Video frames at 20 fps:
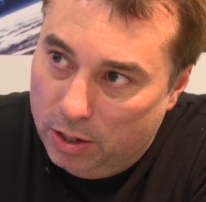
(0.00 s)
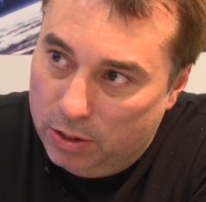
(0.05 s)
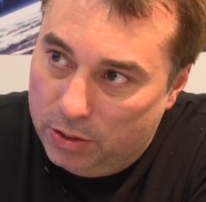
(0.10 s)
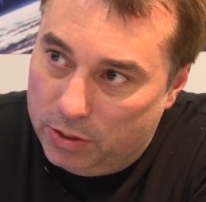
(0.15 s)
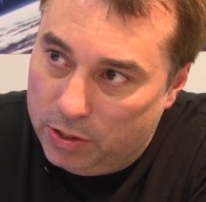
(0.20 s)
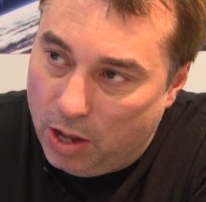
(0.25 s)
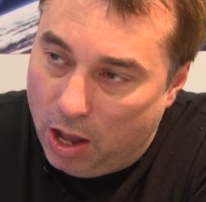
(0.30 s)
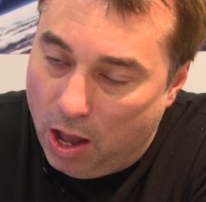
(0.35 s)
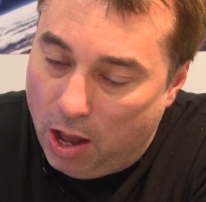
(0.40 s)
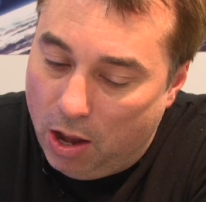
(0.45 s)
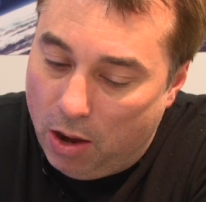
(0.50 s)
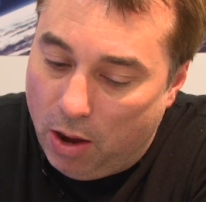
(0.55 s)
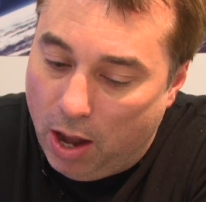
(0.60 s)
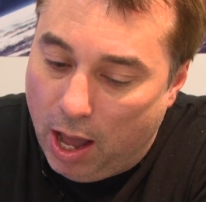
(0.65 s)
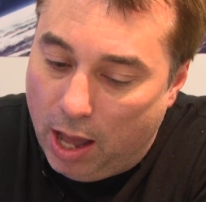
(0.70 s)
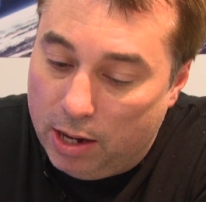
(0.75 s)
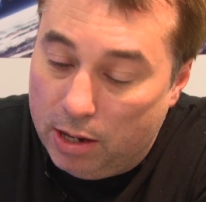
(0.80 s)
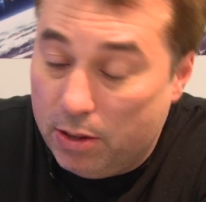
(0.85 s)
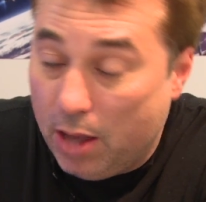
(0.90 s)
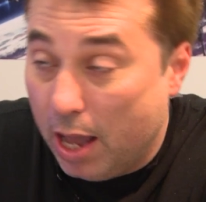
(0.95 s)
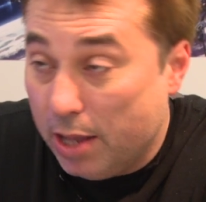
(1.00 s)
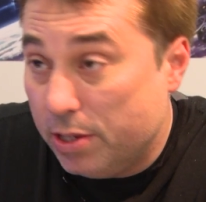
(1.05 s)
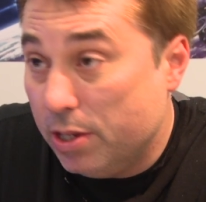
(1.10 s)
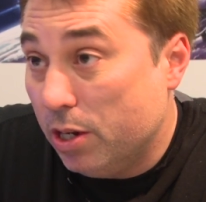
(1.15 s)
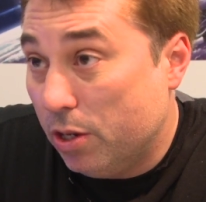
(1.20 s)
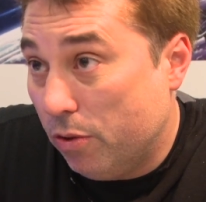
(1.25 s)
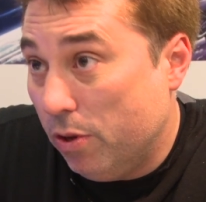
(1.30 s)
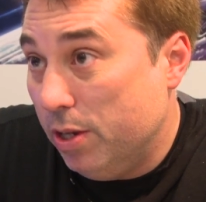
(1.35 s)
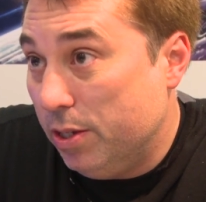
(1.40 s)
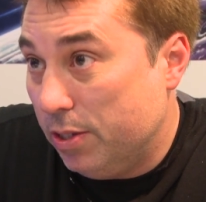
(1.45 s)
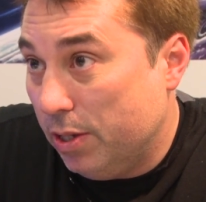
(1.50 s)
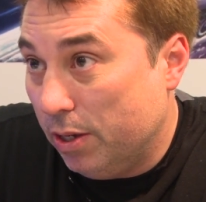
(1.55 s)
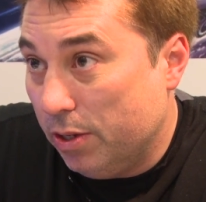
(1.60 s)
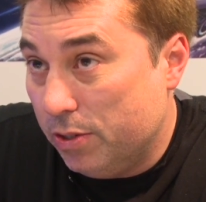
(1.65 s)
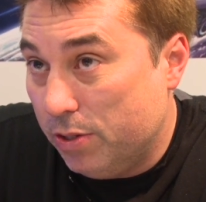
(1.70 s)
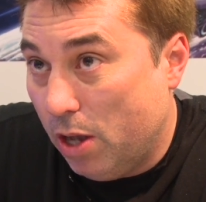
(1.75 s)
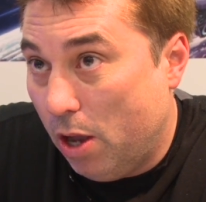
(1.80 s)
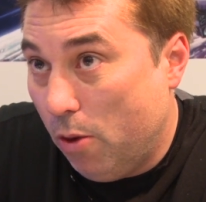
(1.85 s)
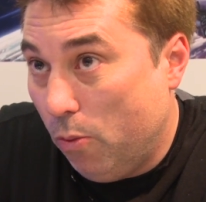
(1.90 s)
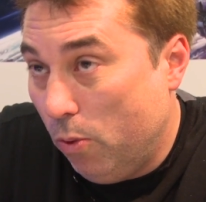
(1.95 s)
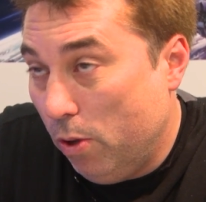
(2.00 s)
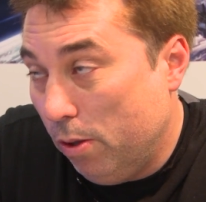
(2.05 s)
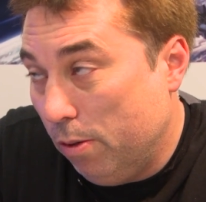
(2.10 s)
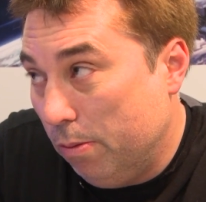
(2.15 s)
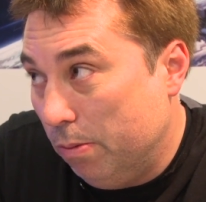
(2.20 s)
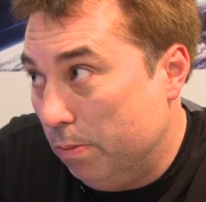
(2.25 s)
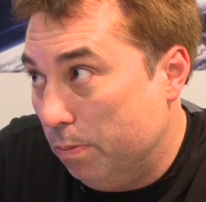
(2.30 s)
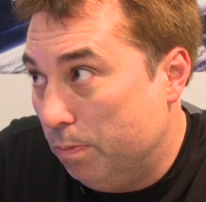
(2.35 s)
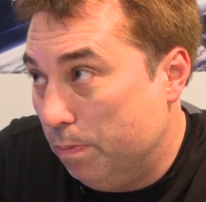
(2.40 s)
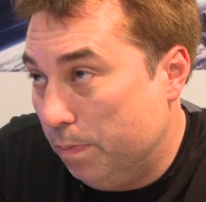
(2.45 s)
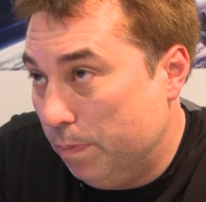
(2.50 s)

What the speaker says: So, and that's increasing. So we'll